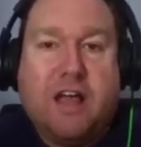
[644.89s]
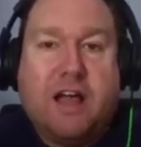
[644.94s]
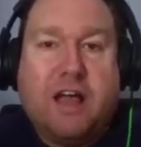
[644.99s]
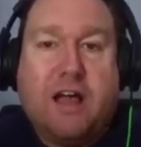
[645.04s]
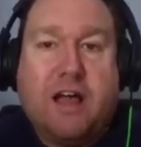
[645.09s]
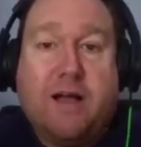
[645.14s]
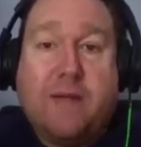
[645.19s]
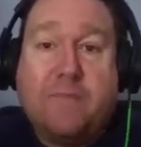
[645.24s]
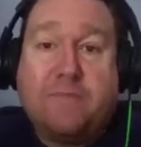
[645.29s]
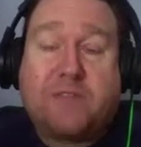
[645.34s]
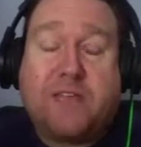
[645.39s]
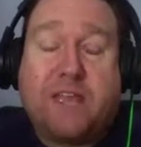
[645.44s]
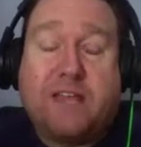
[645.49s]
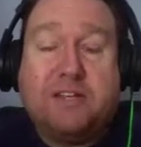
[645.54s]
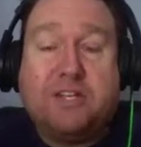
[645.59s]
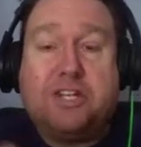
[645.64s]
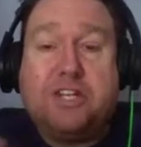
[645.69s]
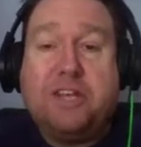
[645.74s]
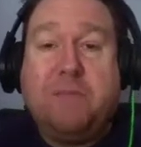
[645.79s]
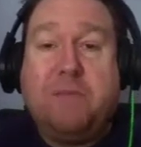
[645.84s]
Uh,
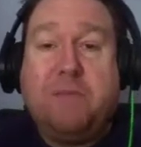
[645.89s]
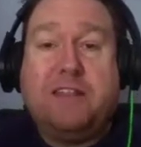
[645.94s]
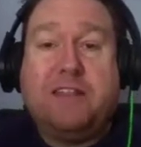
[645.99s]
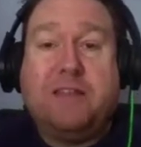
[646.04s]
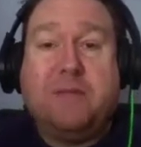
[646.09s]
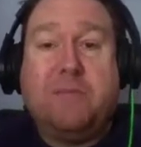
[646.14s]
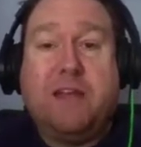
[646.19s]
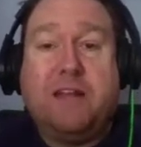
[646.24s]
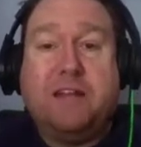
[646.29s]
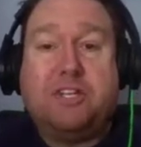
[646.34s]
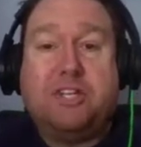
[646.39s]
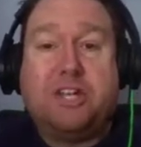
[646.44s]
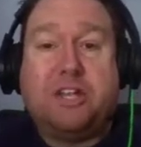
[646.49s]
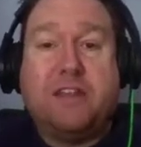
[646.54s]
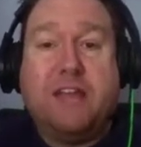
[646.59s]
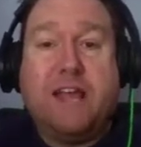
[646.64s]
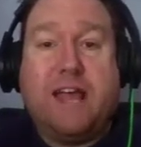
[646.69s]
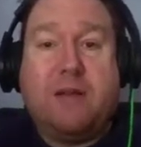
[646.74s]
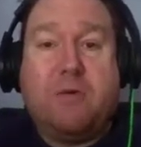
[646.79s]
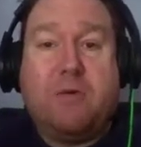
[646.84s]
and she made the
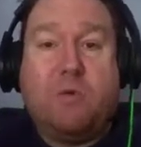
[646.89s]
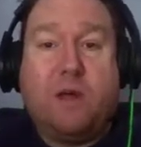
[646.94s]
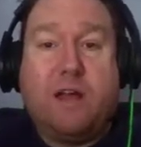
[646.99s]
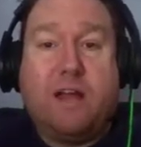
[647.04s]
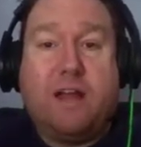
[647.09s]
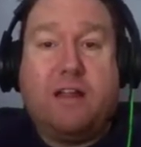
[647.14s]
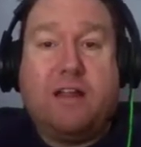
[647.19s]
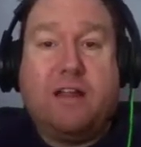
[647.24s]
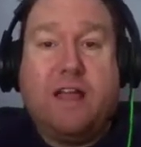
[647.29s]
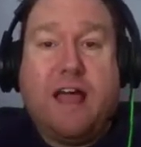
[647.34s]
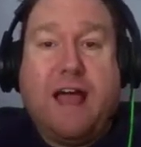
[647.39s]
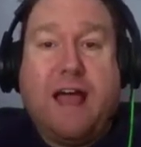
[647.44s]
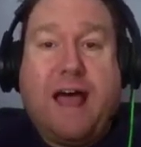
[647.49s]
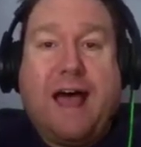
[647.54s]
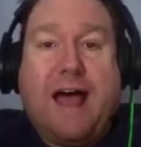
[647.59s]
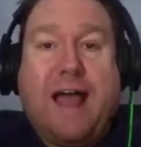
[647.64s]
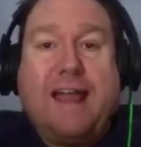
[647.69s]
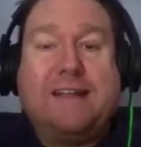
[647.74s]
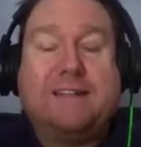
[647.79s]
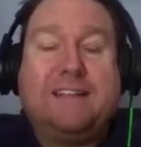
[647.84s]
mention that, well,
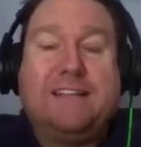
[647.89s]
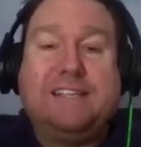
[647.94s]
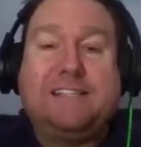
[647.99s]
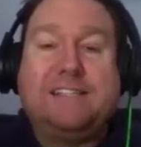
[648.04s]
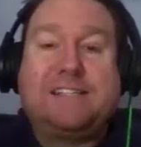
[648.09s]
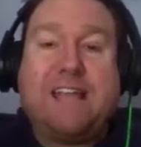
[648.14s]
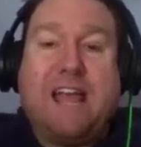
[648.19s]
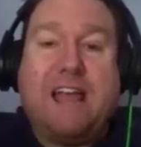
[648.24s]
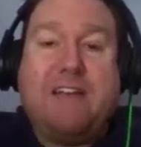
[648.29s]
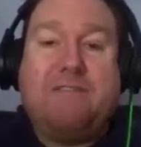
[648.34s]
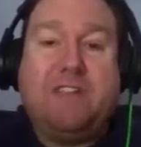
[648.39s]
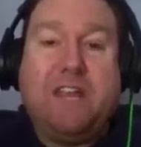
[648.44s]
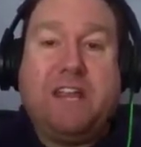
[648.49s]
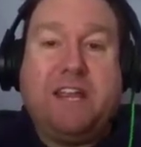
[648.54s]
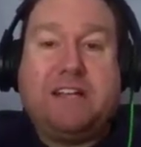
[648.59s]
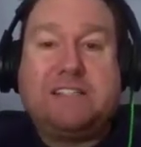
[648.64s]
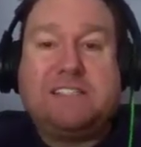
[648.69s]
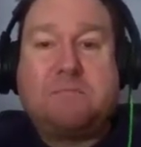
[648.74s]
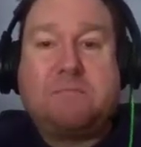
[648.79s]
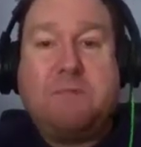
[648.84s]
I at least have the
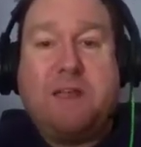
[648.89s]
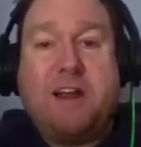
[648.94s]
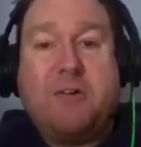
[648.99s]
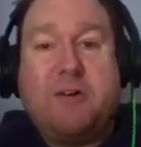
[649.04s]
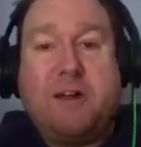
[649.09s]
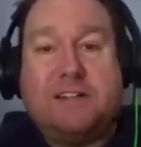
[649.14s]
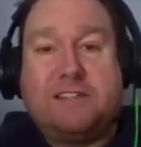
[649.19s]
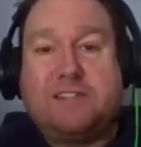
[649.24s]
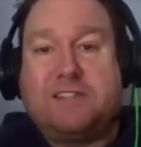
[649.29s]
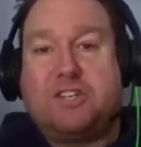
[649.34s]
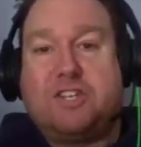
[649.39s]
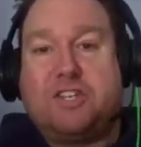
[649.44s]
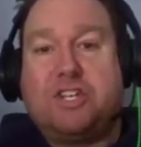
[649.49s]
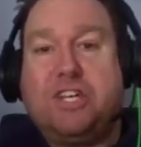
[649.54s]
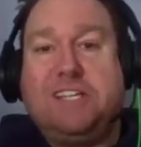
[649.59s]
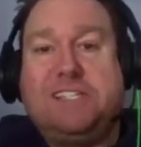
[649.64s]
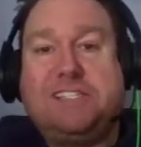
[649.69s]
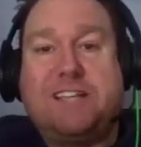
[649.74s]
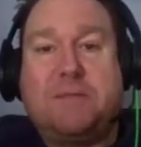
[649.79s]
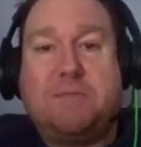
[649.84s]
experience.
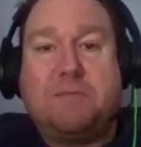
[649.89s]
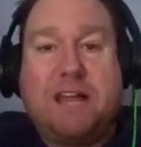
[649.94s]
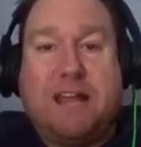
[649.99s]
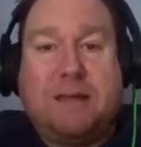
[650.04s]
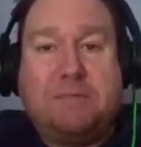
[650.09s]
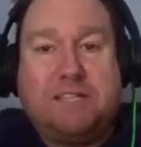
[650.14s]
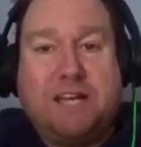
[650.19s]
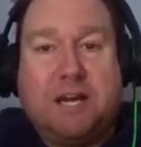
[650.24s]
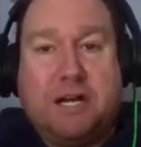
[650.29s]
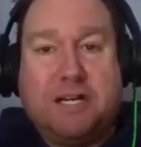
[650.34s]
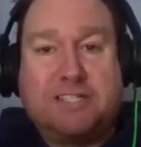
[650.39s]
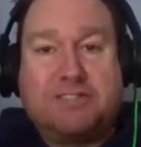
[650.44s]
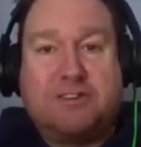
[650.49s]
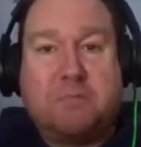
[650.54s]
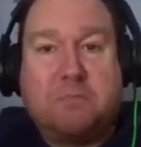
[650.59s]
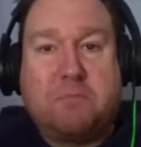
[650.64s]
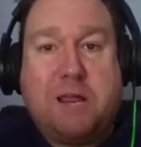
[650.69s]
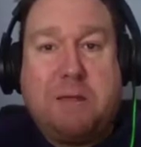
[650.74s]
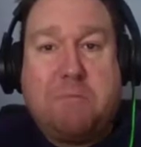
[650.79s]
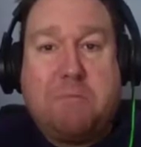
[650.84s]
She sometimes hears
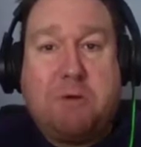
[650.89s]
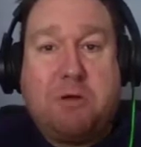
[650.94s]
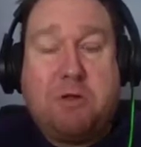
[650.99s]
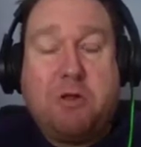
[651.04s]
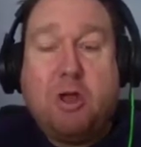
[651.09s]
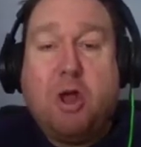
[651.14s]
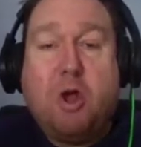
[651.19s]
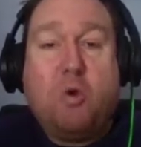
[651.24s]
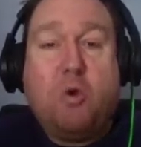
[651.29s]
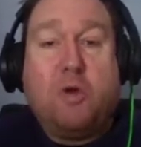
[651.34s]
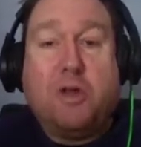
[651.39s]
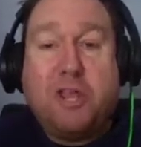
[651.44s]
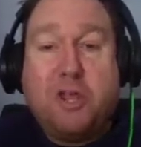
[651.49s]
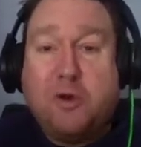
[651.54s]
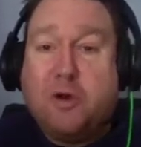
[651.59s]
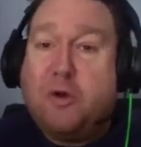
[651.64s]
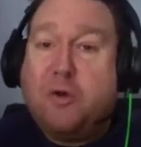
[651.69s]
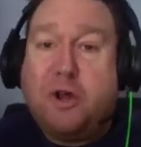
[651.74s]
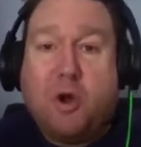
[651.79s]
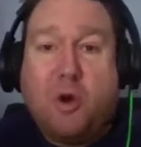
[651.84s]
from people, well,
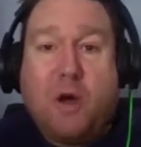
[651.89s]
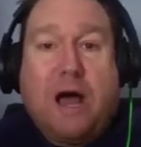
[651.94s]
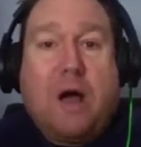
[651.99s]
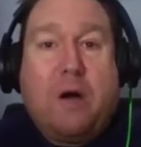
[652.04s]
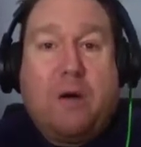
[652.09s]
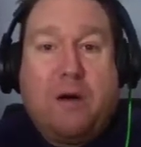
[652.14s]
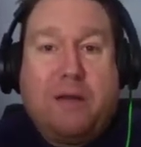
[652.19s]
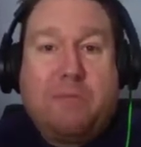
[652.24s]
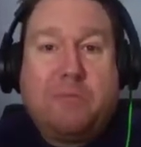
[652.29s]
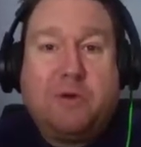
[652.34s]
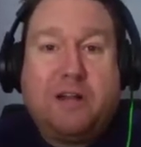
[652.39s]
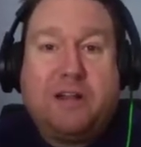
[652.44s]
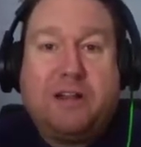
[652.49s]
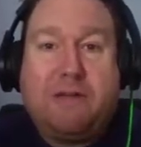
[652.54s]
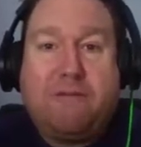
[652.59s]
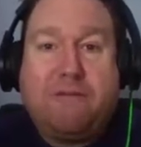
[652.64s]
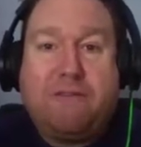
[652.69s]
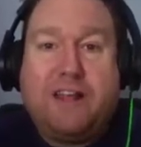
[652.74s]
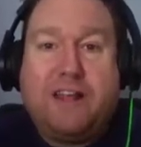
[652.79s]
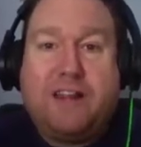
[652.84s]
you don't know how I'm
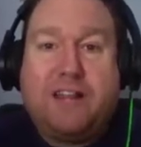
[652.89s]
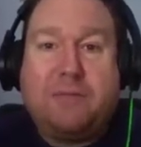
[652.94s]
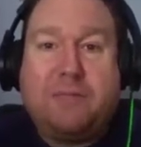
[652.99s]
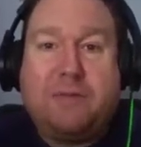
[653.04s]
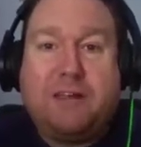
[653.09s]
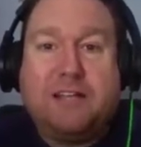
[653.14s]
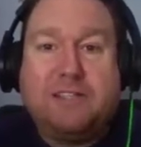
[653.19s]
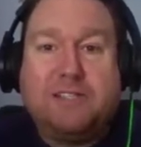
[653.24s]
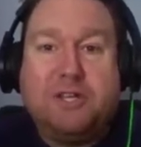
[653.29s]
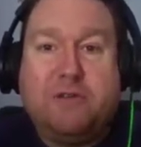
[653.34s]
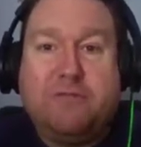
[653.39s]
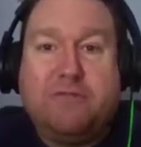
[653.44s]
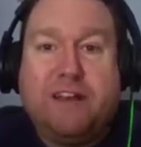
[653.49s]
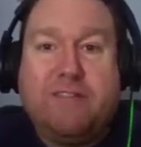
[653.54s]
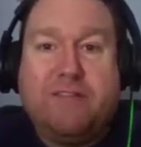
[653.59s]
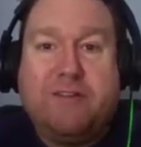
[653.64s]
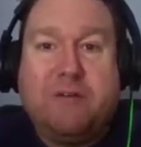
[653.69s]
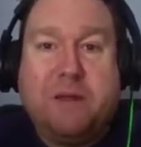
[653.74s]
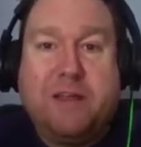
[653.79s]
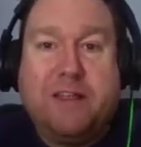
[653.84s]
really feeling because you've
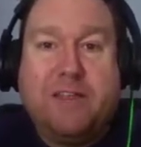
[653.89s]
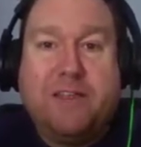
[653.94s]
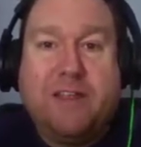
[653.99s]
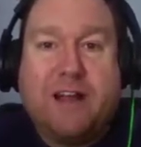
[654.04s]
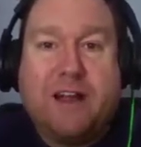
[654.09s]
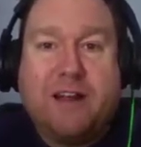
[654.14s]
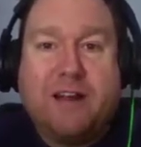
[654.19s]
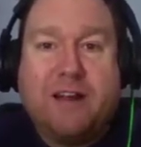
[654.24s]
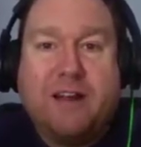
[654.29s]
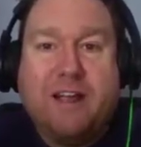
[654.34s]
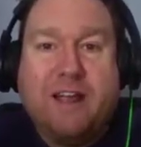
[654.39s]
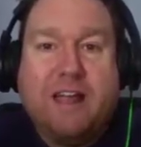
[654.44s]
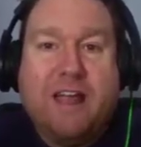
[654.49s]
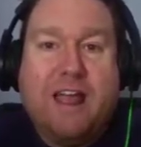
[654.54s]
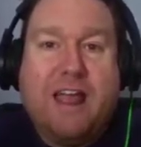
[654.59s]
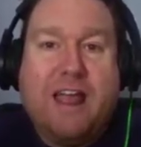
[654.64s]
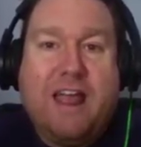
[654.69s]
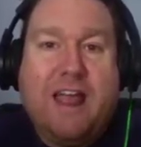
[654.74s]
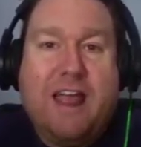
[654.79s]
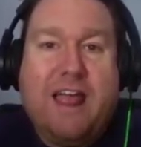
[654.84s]
never been there.
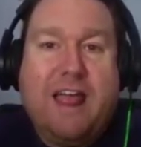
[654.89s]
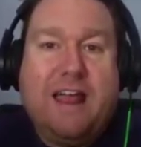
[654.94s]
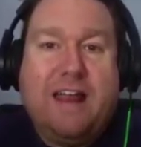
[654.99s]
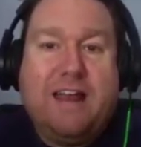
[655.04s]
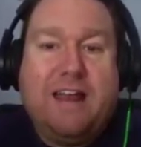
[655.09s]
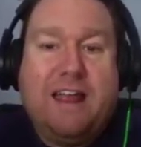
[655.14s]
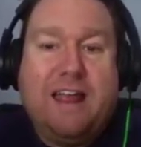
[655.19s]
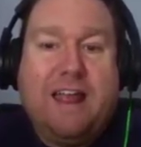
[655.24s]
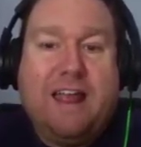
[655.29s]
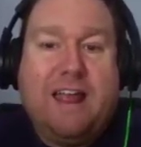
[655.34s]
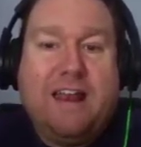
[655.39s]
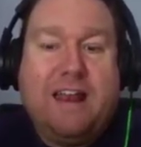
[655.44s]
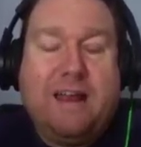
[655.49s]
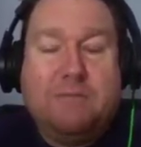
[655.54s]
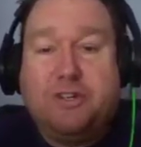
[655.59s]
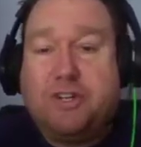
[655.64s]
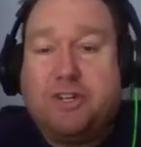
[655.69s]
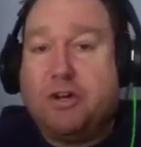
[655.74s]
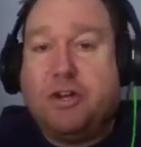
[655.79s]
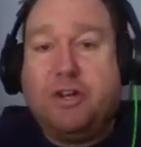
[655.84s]
Yeah. And, and
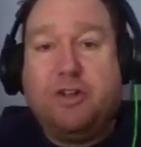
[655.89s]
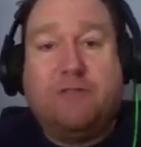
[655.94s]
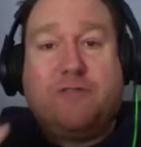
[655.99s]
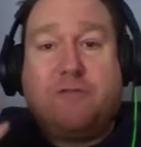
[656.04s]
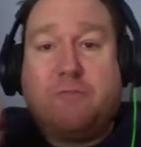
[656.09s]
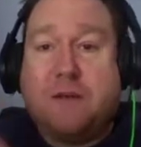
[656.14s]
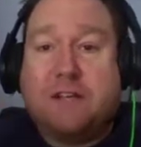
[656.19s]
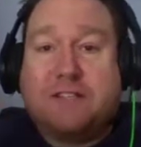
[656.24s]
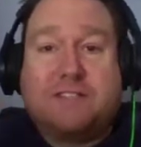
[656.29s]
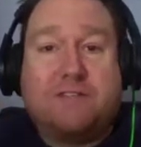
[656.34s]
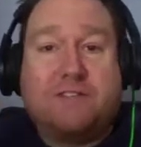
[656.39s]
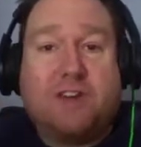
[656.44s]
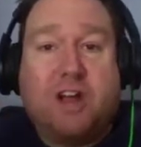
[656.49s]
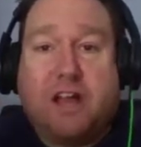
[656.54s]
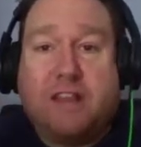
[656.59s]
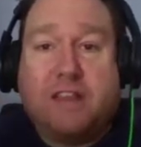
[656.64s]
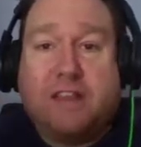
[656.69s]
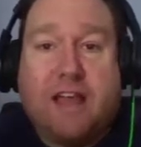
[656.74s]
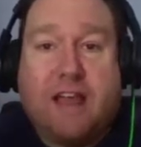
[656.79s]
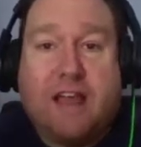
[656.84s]
I'm sure you must have
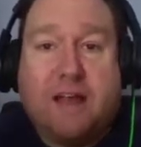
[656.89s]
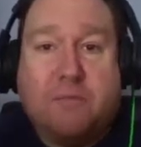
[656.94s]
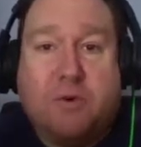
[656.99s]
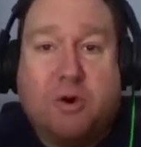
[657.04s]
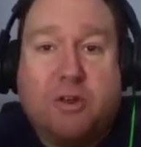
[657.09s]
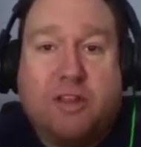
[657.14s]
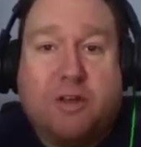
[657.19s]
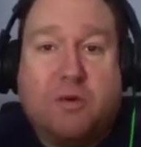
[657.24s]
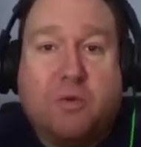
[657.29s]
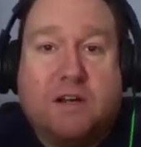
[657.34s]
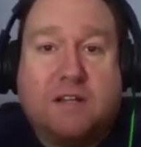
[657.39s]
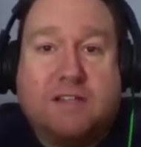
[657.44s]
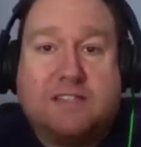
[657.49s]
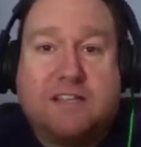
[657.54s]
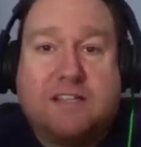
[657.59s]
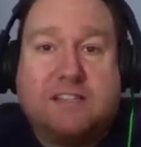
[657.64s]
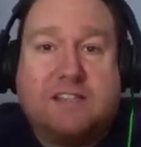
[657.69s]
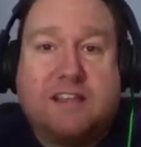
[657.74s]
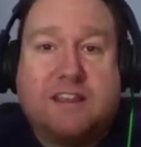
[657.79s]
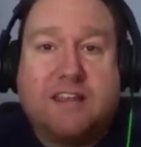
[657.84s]
got that more than once
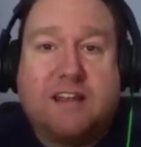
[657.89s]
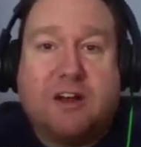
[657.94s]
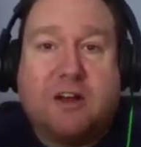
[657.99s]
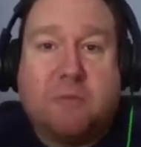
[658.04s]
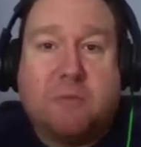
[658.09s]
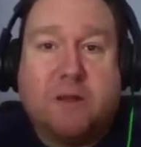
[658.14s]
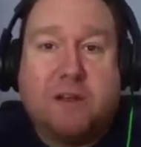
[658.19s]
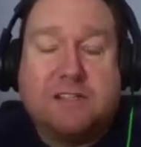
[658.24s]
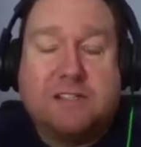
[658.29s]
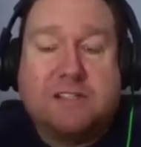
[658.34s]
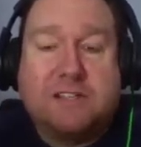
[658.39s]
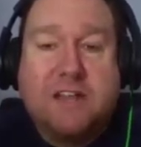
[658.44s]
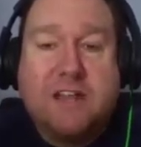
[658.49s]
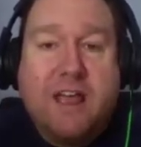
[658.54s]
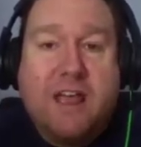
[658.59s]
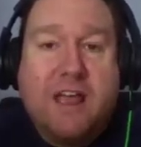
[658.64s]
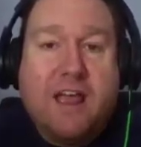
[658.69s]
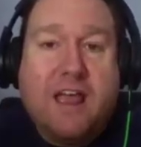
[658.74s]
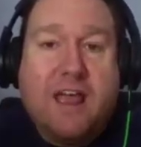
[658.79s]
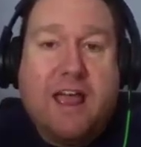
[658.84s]
as a therapist. Yes.